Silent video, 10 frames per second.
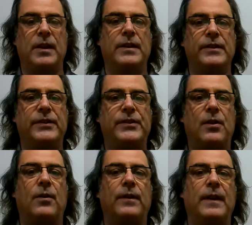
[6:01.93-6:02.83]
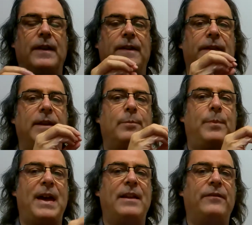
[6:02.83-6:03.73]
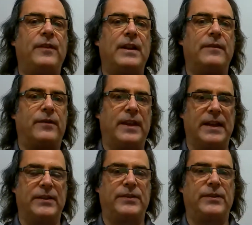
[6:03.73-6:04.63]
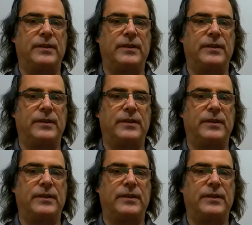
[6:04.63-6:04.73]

So the benefit of this